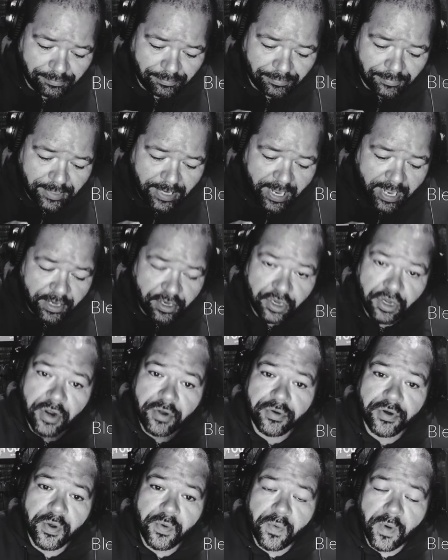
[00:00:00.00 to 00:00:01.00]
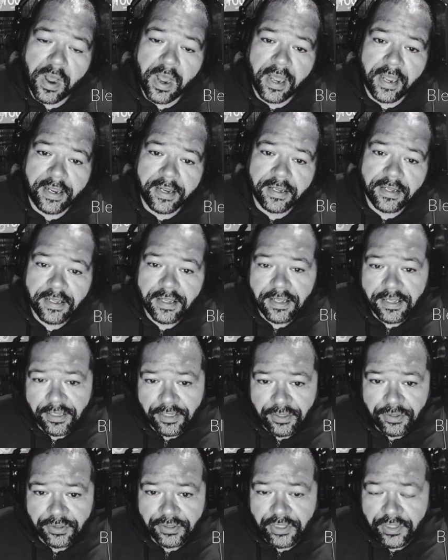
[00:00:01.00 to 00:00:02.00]
and you don't know why.
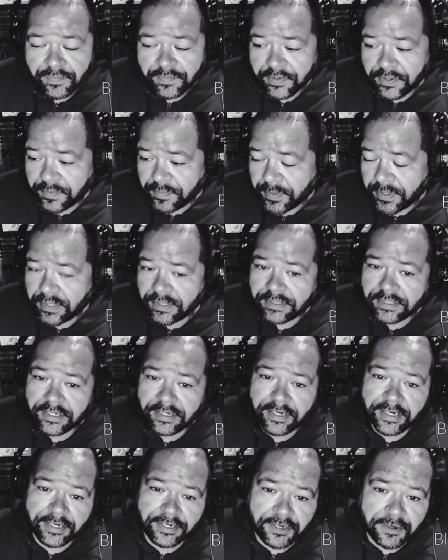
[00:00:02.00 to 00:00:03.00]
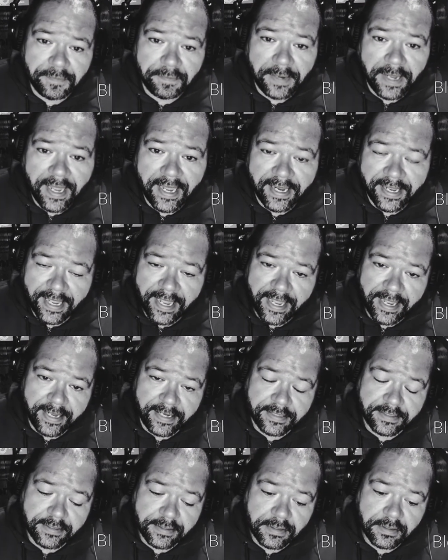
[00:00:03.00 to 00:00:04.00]
You served in the military and your back
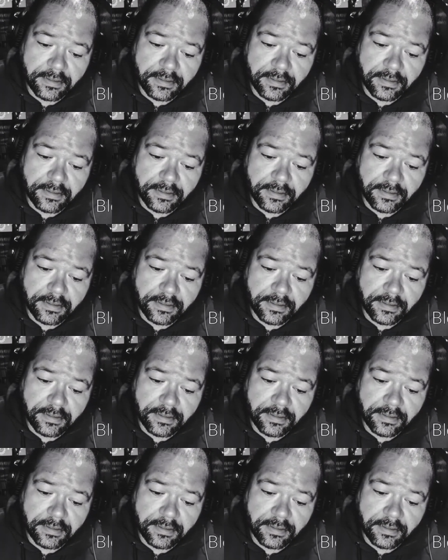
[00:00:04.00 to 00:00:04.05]
aches.